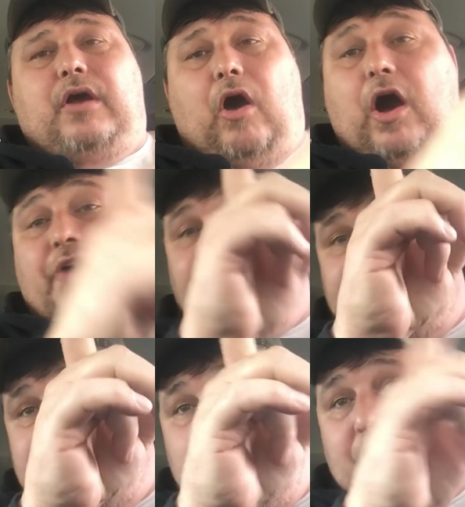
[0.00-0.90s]
off of
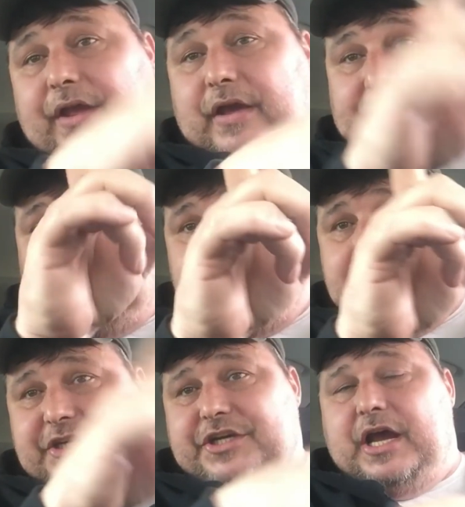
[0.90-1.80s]
Tony at the
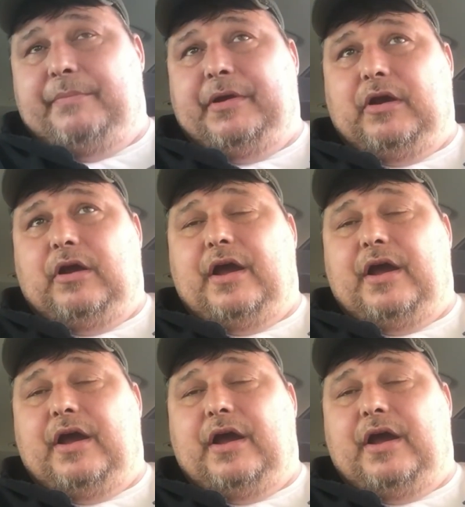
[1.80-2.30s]
Trant shop here.